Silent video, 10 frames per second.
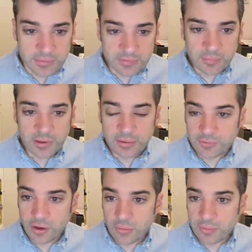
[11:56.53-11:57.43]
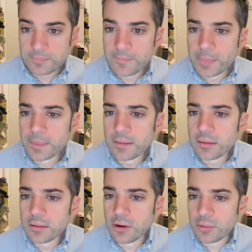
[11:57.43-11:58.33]
same kind of tone.
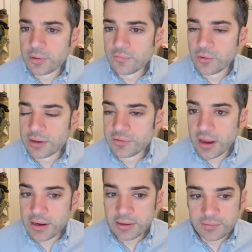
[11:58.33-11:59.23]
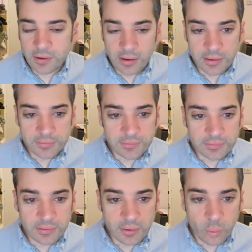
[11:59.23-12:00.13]
Garment for a tiny tot,
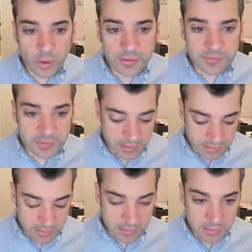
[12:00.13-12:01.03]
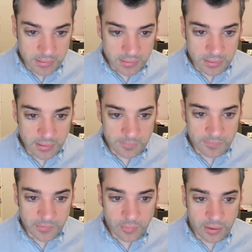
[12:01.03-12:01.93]
a onesie. Yeah,
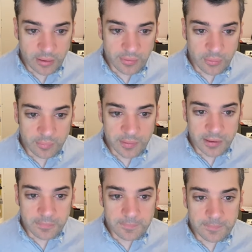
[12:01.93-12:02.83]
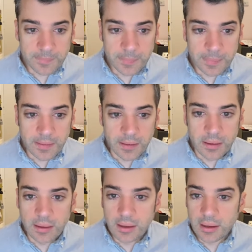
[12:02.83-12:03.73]
there we go. That would be it.
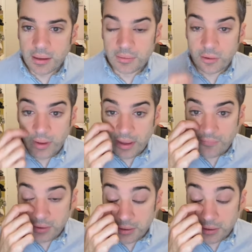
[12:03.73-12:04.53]
And here we have